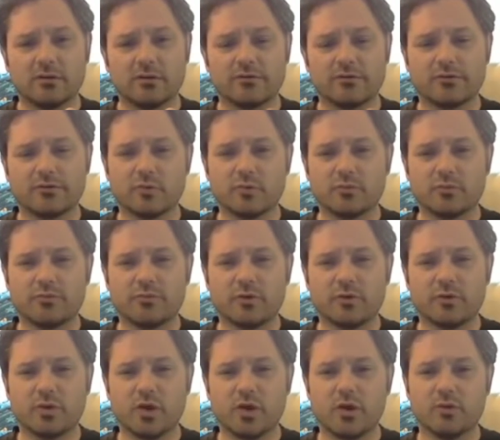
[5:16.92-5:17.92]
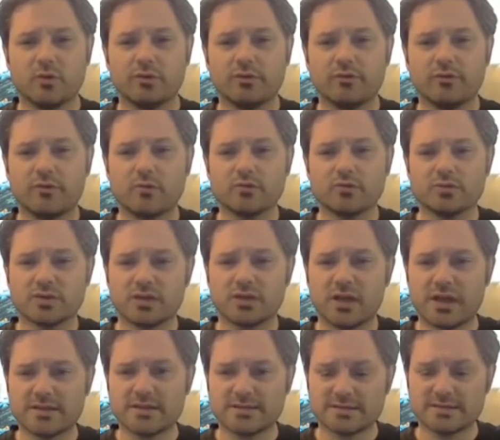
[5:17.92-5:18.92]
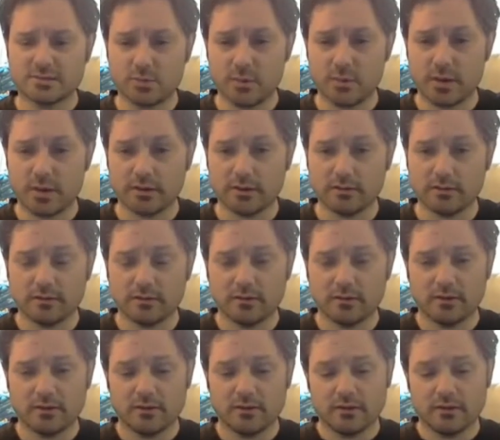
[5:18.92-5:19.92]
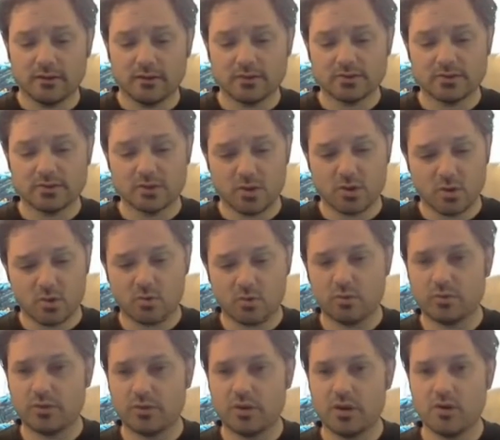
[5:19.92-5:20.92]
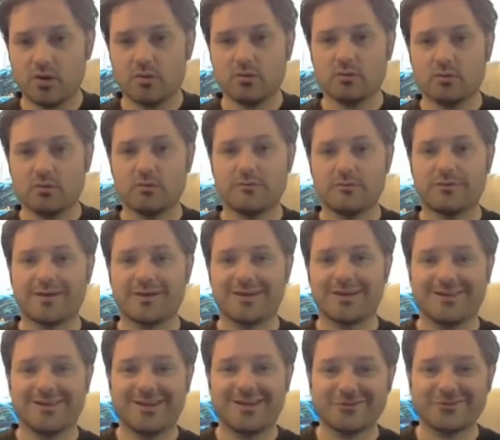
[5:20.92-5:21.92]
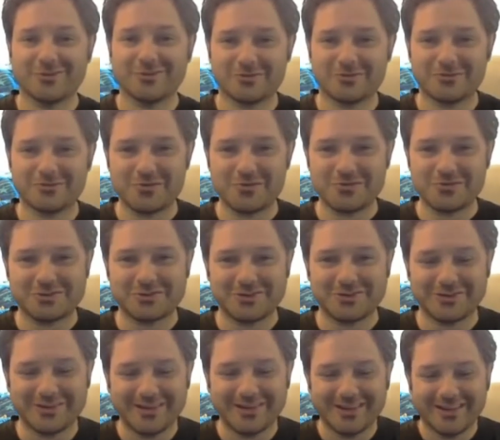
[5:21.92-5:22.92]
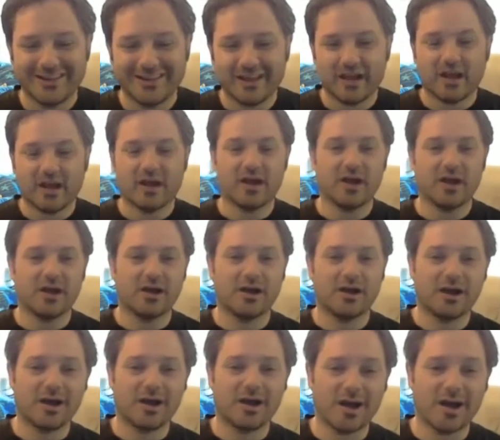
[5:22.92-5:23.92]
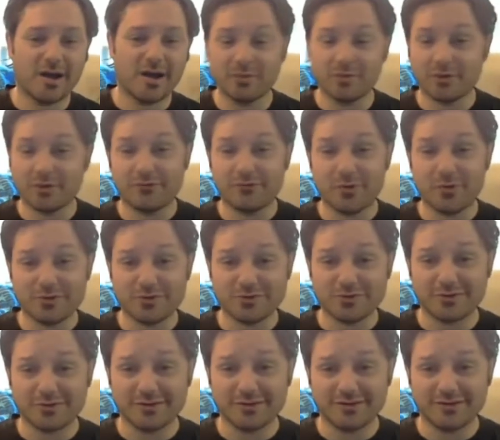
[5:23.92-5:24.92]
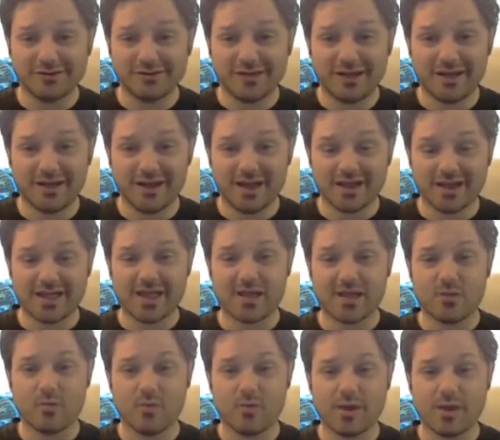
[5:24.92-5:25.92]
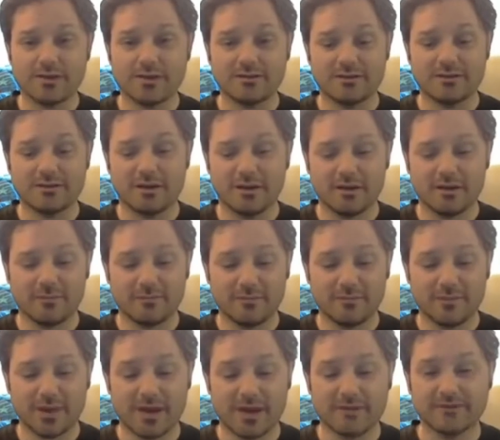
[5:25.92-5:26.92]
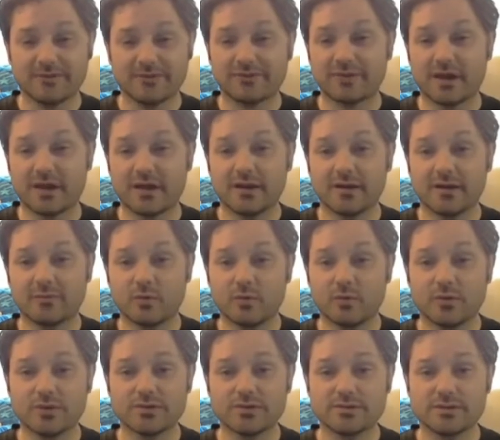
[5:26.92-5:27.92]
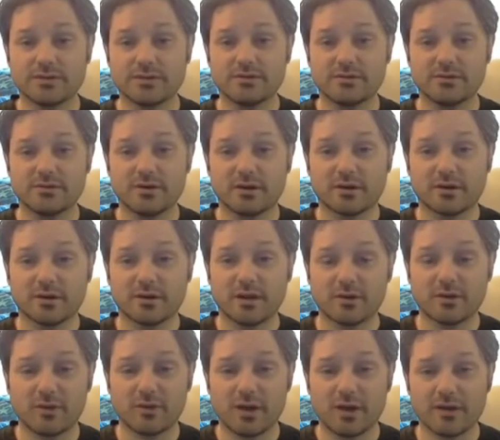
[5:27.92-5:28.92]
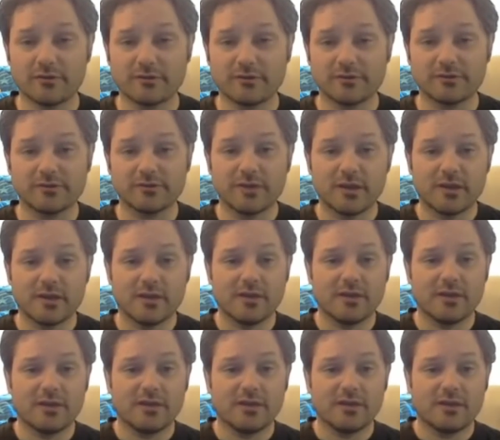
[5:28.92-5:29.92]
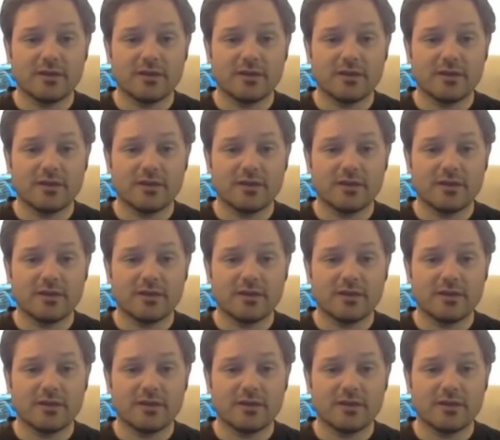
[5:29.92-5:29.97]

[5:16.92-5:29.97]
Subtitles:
stoop so low," and throws the glasses away. So, you know, we've got a lot to look forward to. I'm looking forward to it, and I can't wait. I've decided I'm going to see The Dark Knight Rises